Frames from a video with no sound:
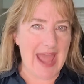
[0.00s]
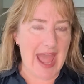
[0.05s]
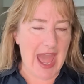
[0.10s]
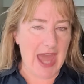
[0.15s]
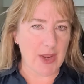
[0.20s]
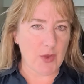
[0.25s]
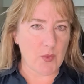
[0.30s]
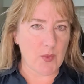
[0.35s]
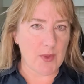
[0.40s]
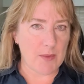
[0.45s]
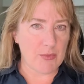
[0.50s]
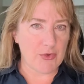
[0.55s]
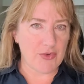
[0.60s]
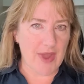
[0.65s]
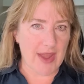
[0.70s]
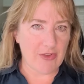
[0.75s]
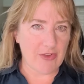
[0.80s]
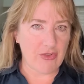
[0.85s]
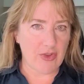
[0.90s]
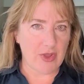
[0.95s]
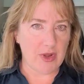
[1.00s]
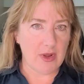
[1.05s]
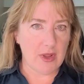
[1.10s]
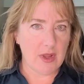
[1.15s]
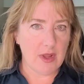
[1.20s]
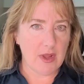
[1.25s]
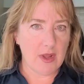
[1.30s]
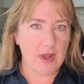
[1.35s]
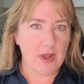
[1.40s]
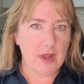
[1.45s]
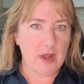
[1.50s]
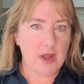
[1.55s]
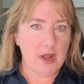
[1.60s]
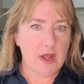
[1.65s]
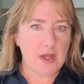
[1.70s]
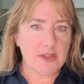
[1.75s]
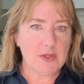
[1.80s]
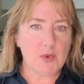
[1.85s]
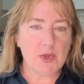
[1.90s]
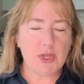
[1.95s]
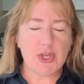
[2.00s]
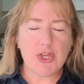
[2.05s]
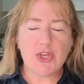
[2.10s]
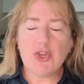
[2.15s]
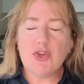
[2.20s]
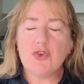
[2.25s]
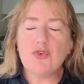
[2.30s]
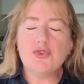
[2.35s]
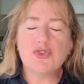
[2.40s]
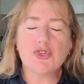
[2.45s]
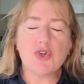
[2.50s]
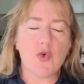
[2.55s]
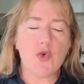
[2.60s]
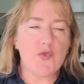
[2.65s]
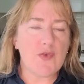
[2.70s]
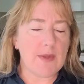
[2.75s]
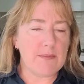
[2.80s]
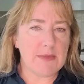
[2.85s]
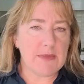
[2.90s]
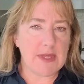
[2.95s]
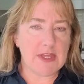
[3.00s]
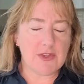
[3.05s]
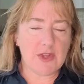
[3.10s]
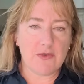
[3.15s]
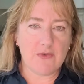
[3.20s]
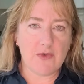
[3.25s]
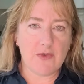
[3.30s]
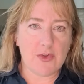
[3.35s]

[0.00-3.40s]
adequate protection. There were huge GoFundMe